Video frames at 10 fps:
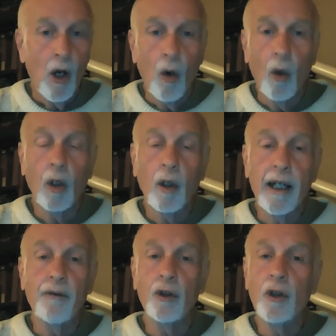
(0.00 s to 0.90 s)
Or
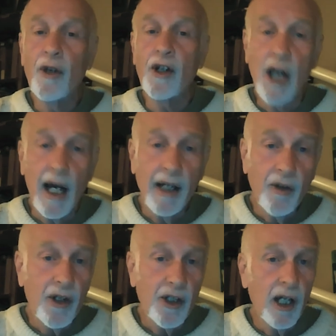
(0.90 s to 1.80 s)
if you knew the size of
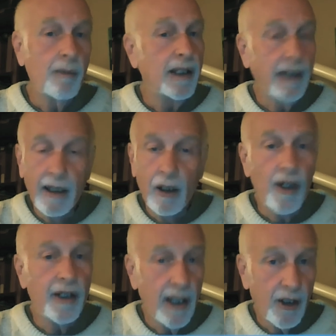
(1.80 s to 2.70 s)
the sun but didn't know
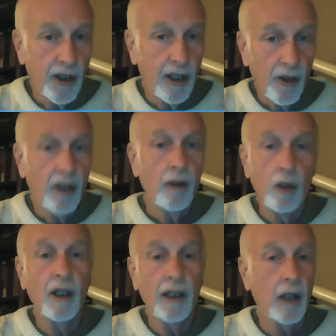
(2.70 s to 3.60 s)
the distance, you
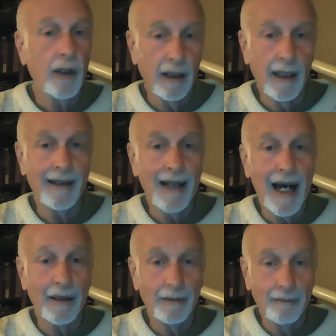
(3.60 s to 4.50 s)
could calculate
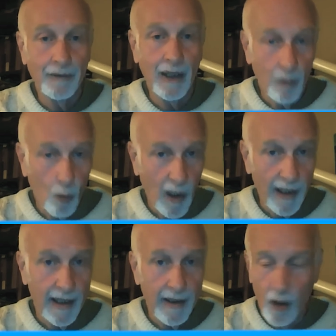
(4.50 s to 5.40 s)
that, right? One
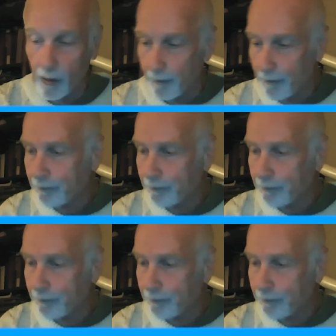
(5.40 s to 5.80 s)
unknown.